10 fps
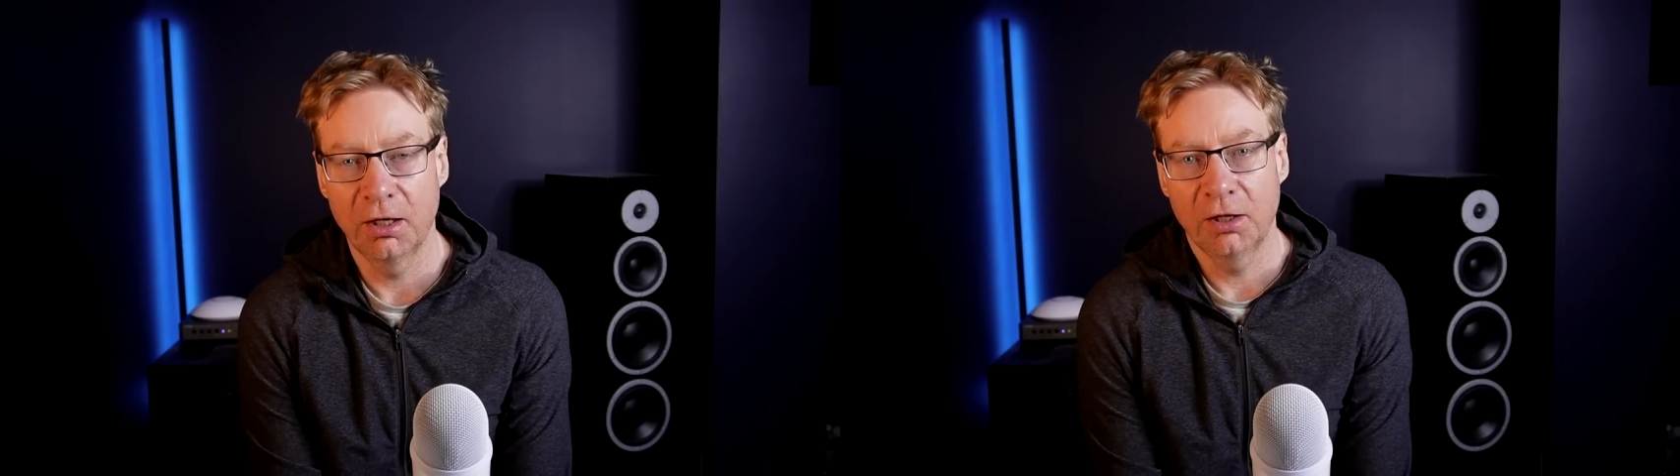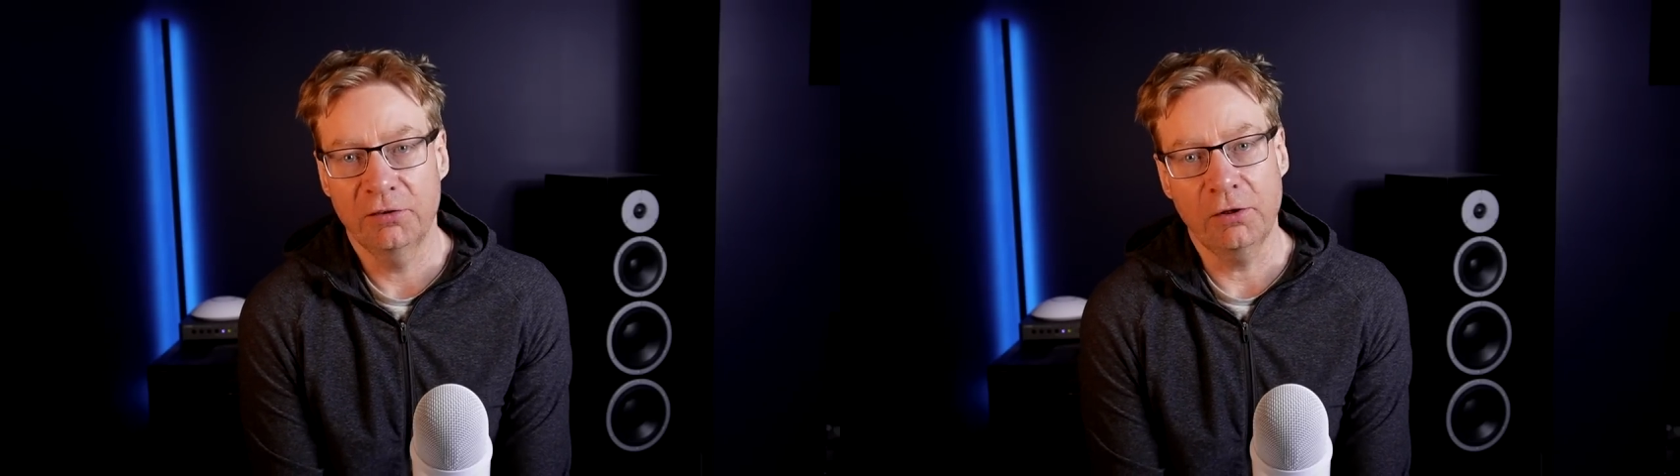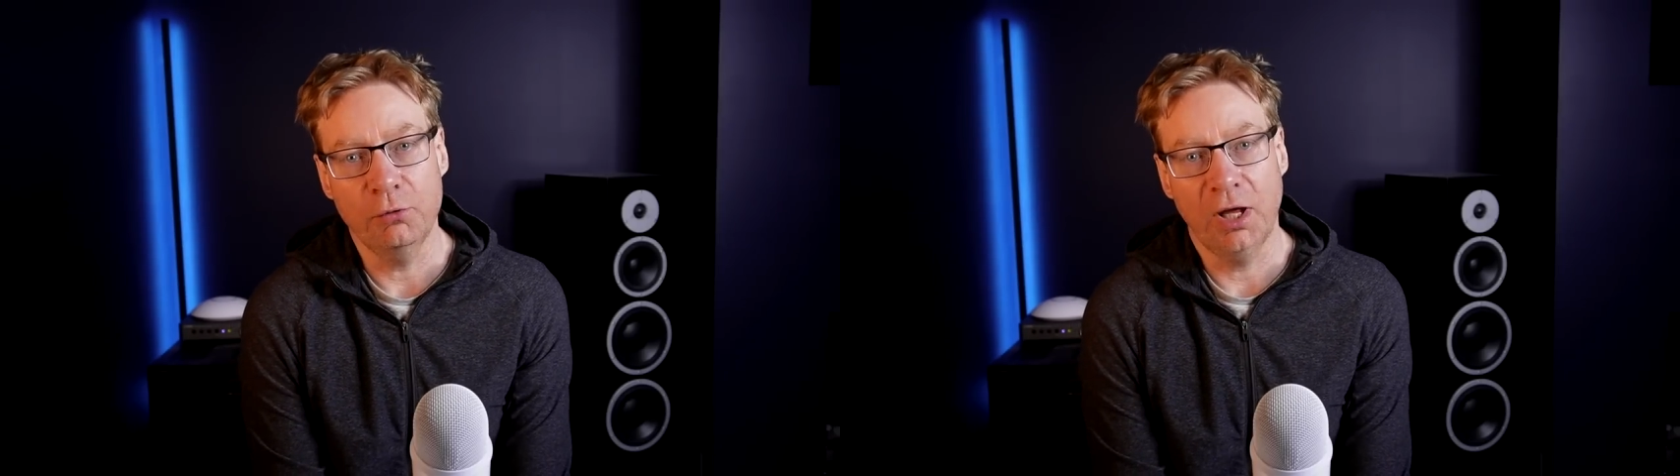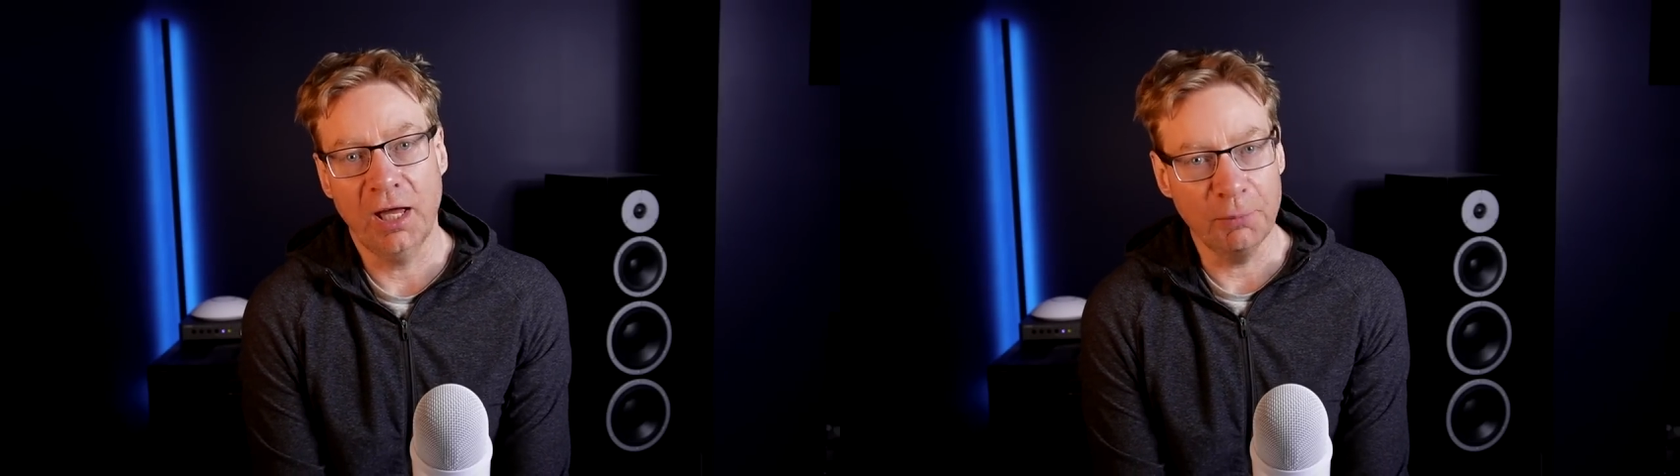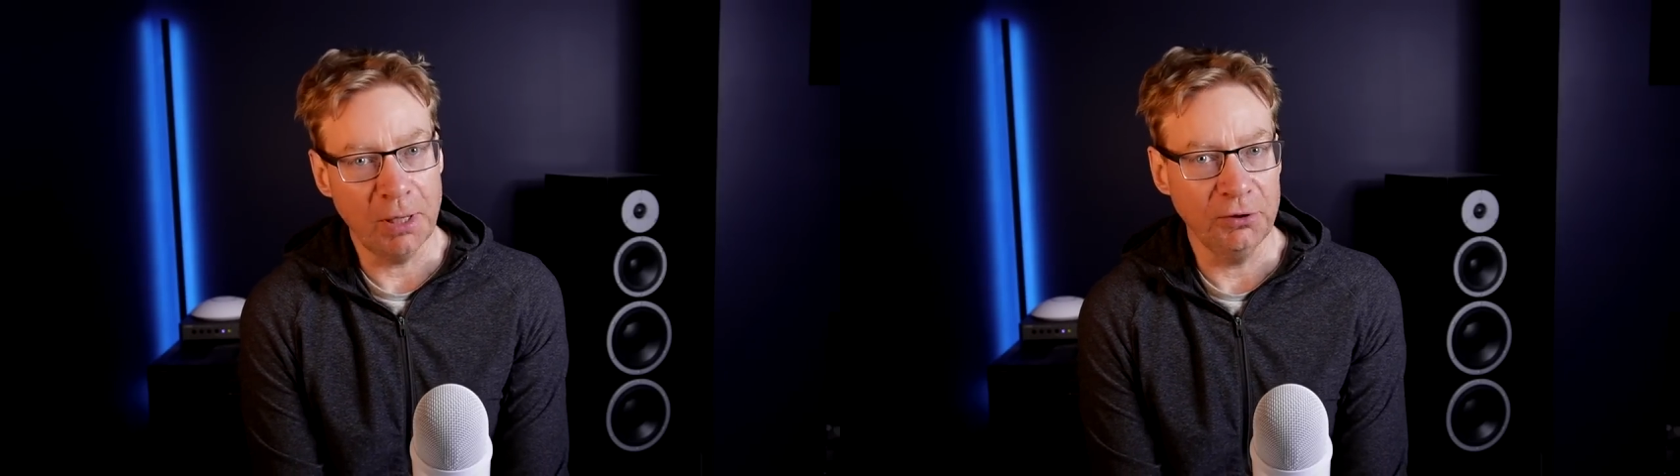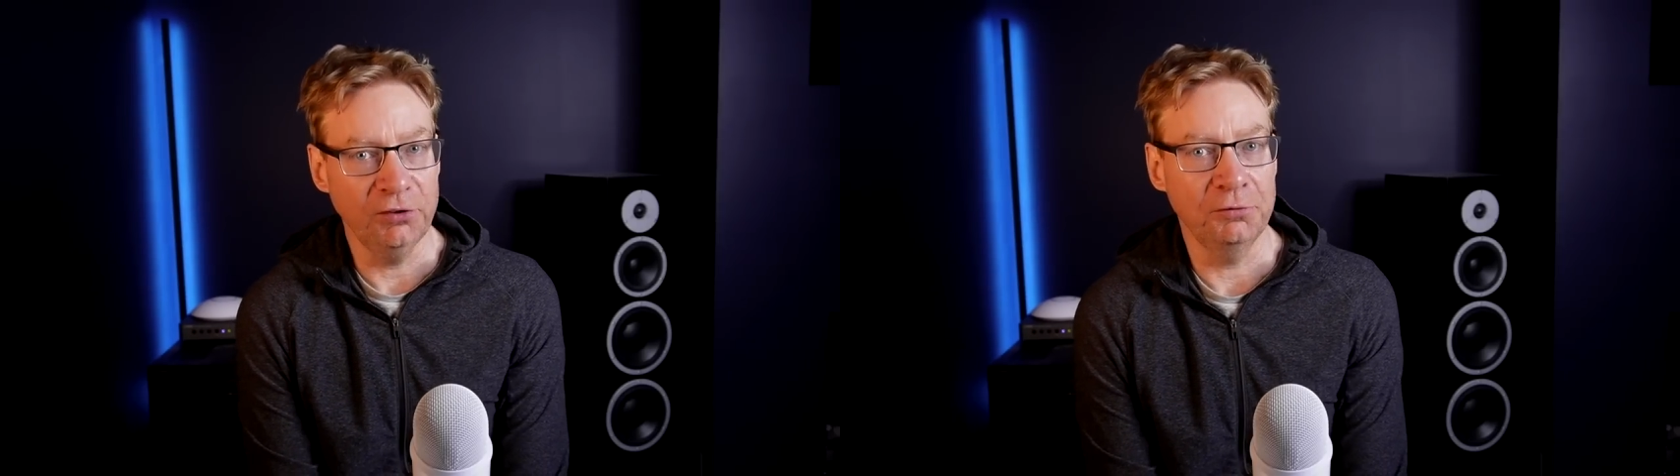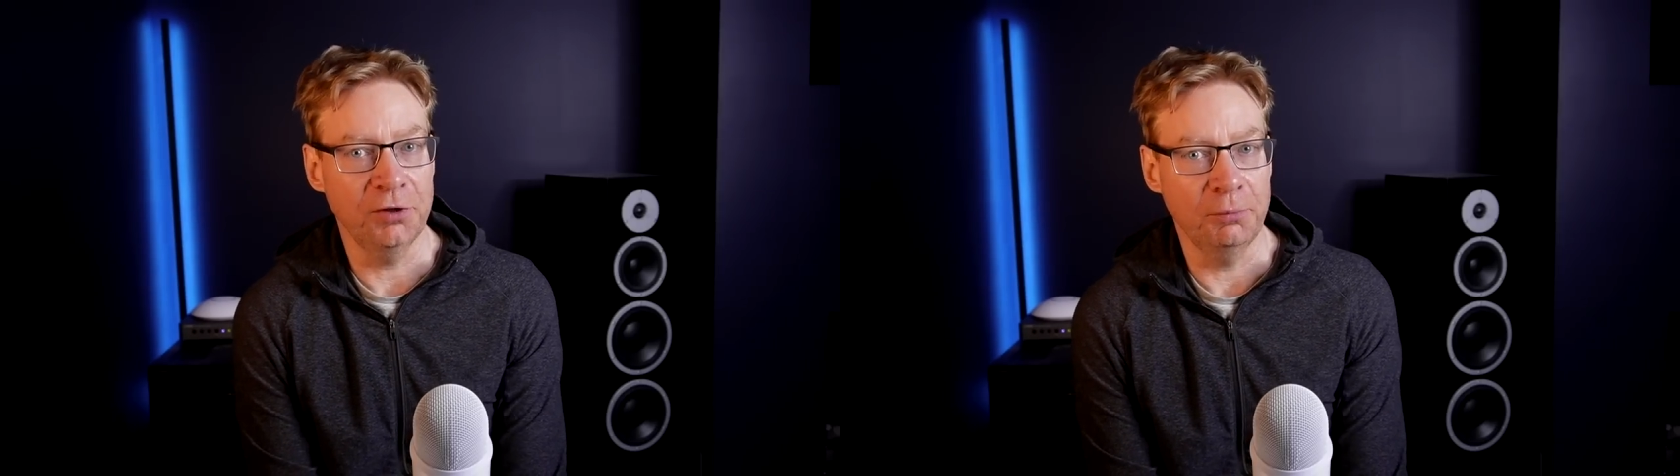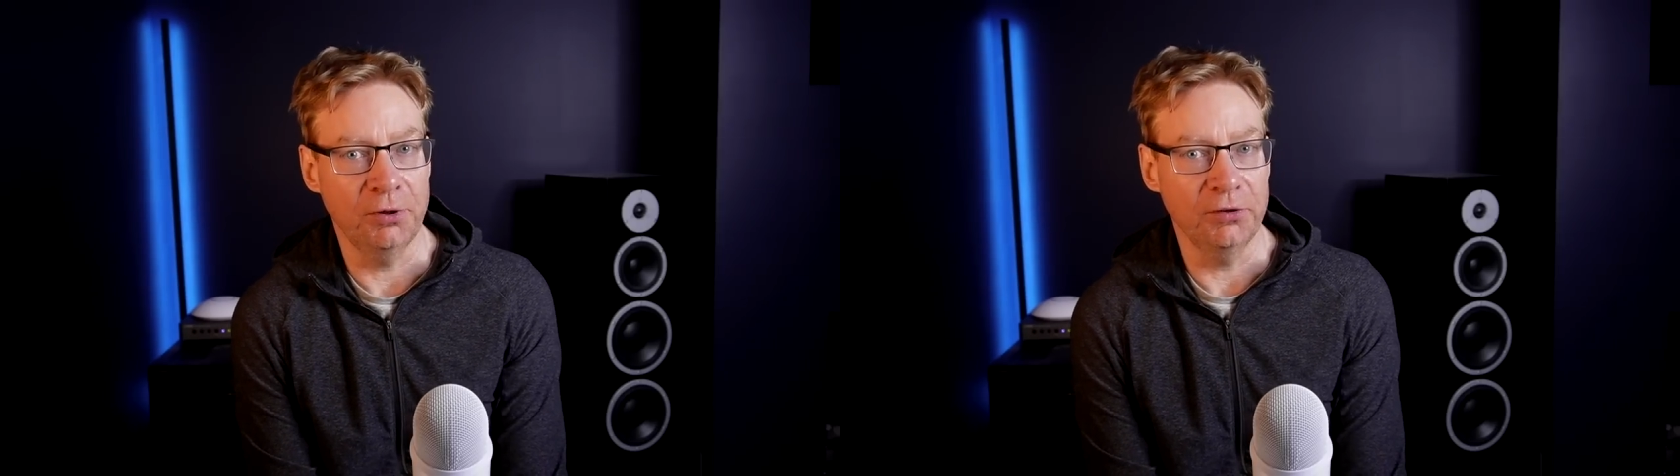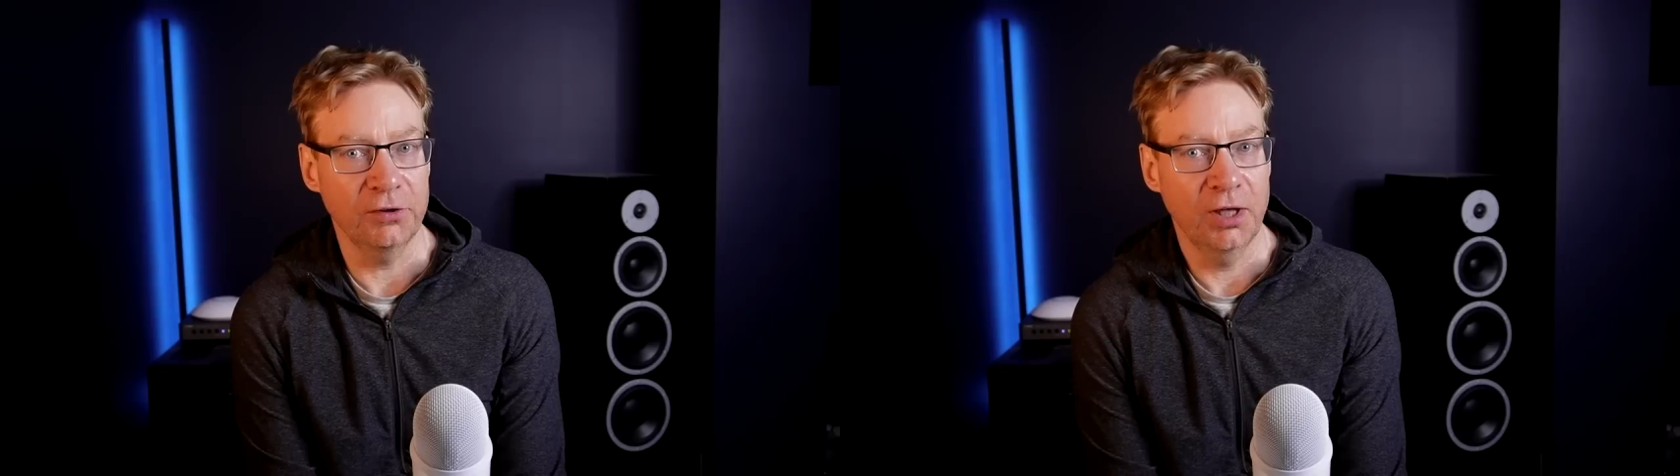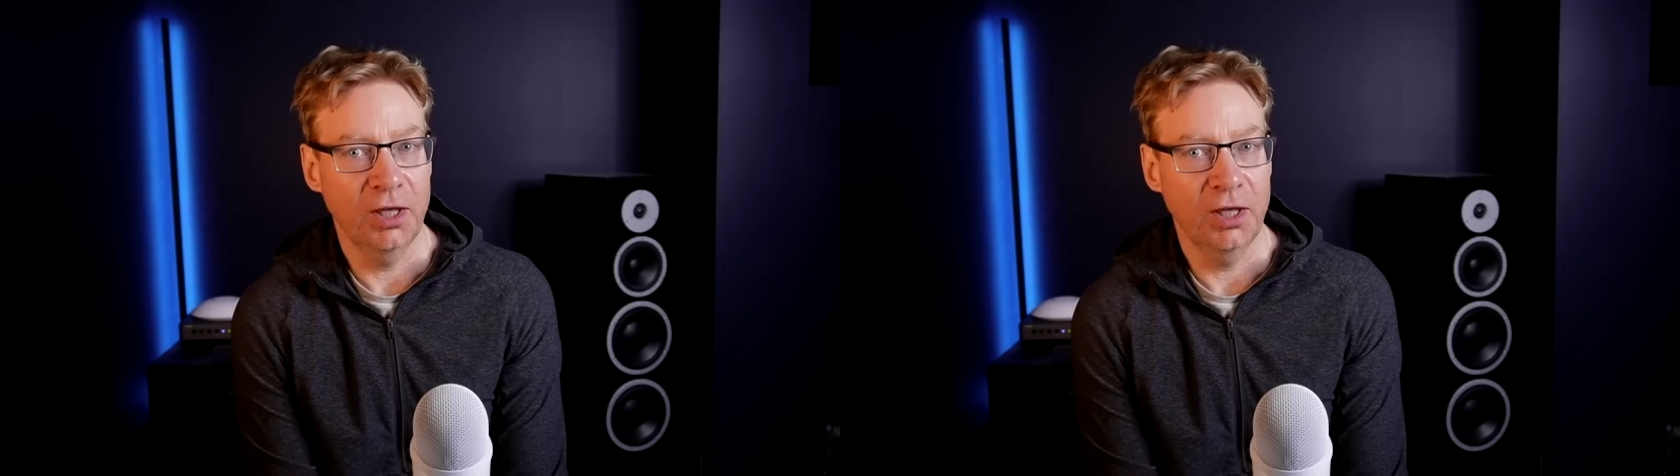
So how about we do some numbers